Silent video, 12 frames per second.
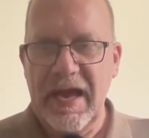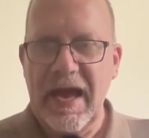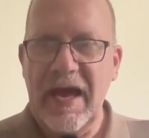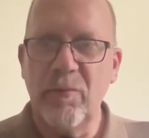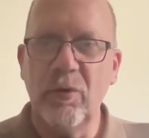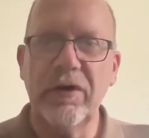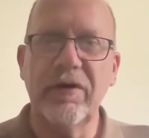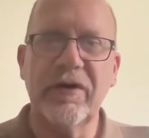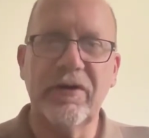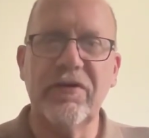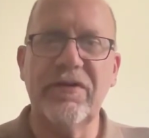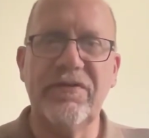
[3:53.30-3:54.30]
And what
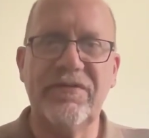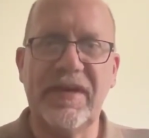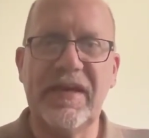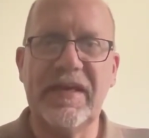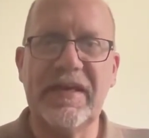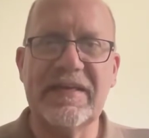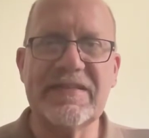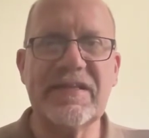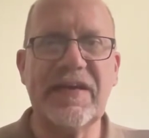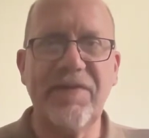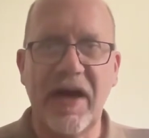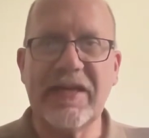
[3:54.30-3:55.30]
God is saying is,
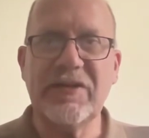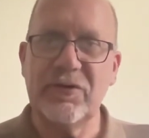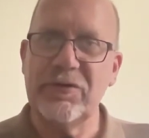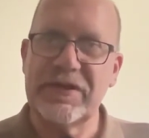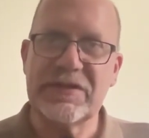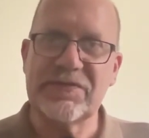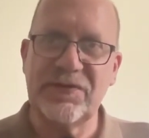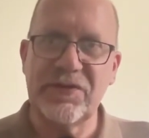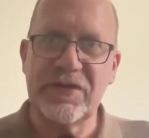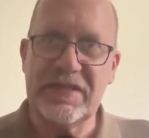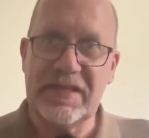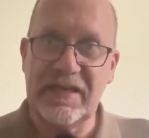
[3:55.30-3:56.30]
if I do this for
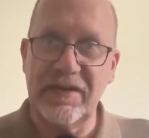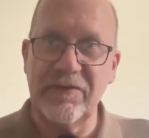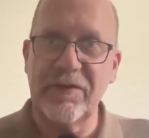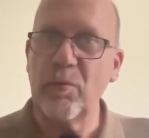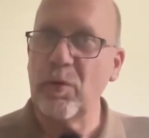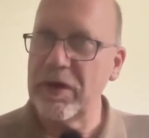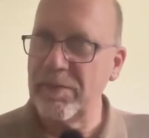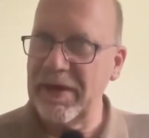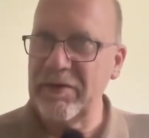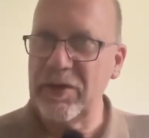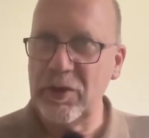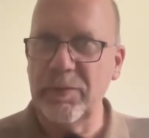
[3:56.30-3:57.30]
the deer, then what
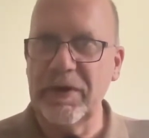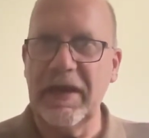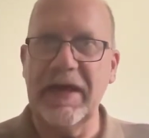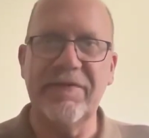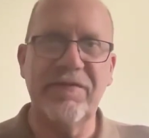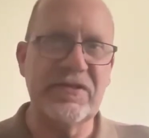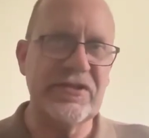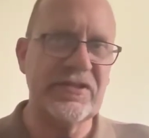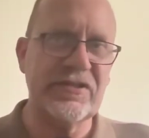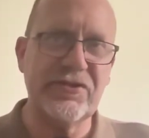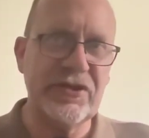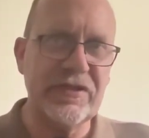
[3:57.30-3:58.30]
about human life? It's
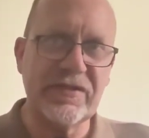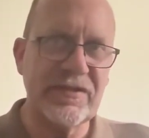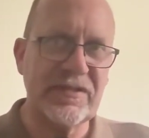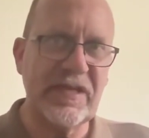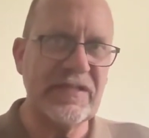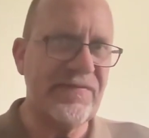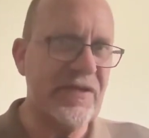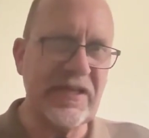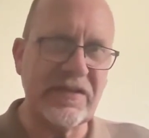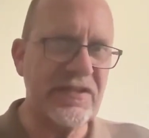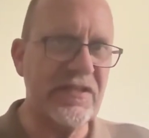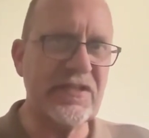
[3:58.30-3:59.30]
just as Jesus says, if he
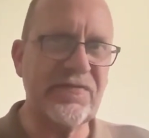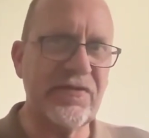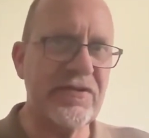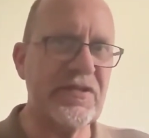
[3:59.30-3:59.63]
does this for the